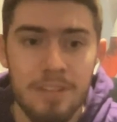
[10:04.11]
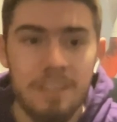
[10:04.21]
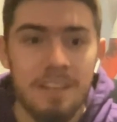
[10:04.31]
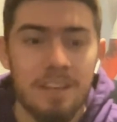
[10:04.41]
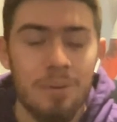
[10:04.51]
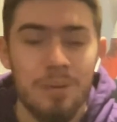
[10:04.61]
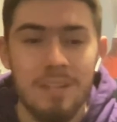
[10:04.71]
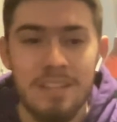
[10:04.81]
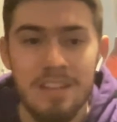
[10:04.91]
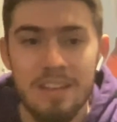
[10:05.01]
He's
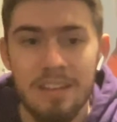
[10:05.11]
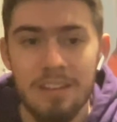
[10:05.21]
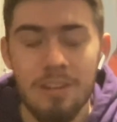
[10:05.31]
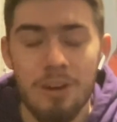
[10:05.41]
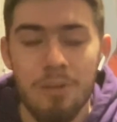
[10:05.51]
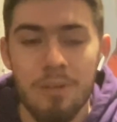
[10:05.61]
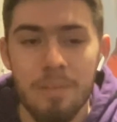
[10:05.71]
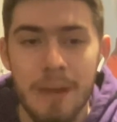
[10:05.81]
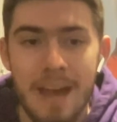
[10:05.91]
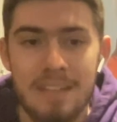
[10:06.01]
going to go to
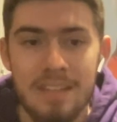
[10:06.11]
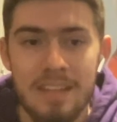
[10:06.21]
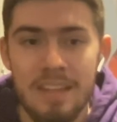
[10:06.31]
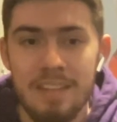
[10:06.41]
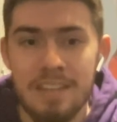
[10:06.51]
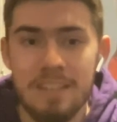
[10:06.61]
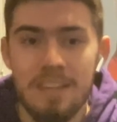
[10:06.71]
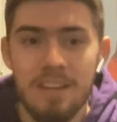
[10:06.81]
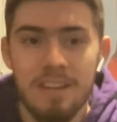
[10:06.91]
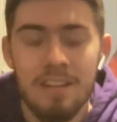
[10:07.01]
the basket. He's
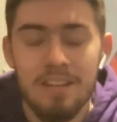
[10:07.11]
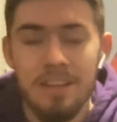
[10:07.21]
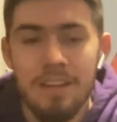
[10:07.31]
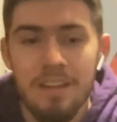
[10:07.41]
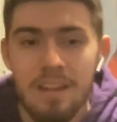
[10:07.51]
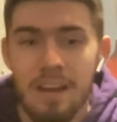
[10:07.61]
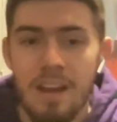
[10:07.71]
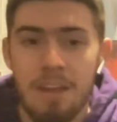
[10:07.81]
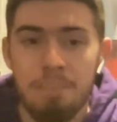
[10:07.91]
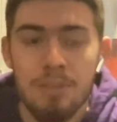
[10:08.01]
going to
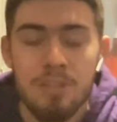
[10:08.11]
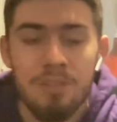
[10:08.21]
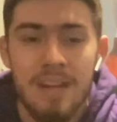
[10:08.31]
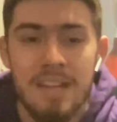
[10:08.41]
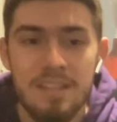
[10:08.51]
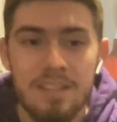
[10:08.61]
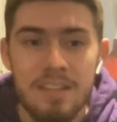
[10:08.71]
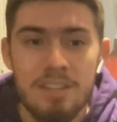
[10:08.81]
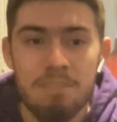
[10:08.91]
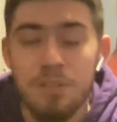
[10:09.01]
put you in
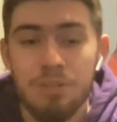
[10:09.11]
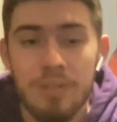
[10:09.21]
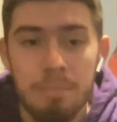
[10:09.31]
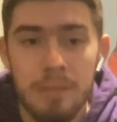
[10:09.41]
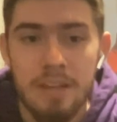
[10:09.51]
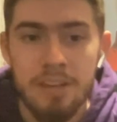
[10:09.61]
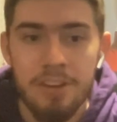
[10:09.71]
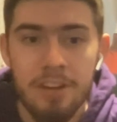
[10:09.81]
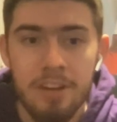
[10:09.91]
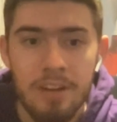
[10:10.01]
isolation, put you in a
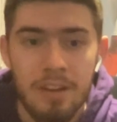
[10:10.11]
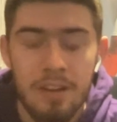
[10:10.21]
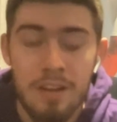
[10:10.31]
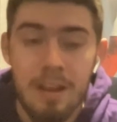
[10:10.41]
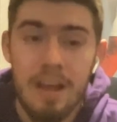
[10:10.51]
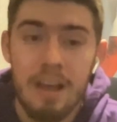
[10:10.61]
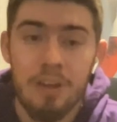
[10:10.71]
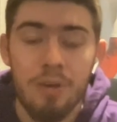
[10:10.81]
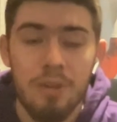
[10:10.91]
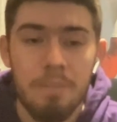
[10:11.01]
blender,
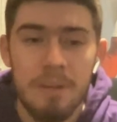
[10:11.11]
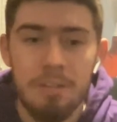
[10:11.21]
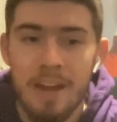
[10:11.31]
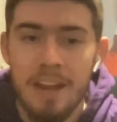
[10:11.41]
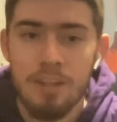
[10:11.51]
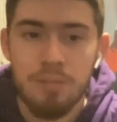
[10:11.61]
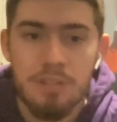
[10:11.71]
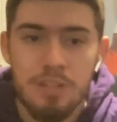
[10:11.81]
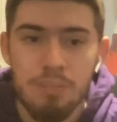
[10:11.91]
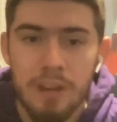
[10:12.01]
go to the mid range,
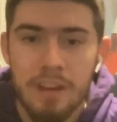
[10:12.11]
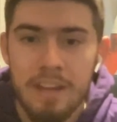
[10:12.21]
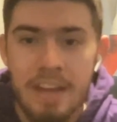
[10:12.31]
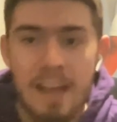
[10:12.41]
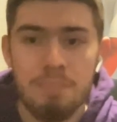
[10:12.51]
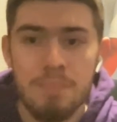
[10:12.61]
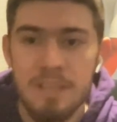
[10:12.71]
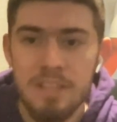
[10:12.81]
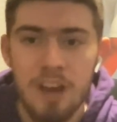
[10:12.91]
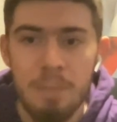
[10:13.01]
which is where he has
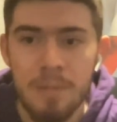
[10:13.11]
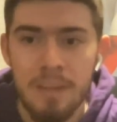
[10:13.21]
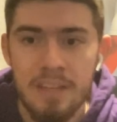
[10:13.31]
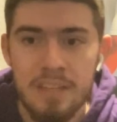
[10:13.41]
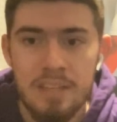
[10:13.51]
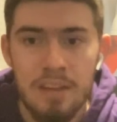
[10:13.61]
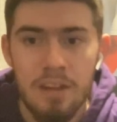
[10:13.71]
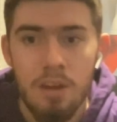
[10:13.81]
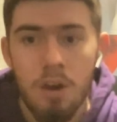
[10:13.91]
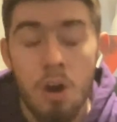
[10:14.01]
been dominant
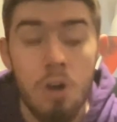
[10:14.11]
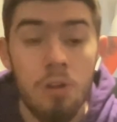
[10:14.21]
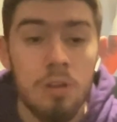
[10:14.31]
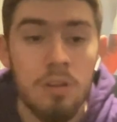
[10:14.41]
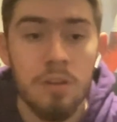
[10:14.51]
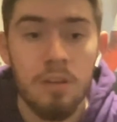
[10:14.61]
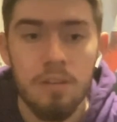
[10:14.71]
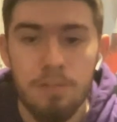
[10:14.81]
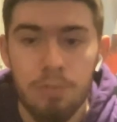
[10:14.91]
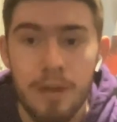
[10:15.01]
all
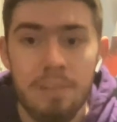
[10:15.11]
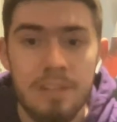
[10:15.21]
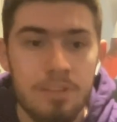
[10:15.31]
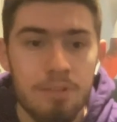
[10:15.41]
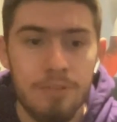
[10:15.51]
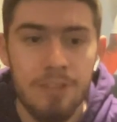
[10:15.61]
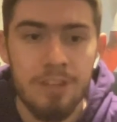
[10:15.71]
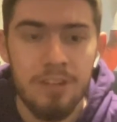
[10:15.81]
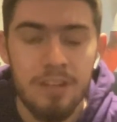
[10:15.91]
throughout his career.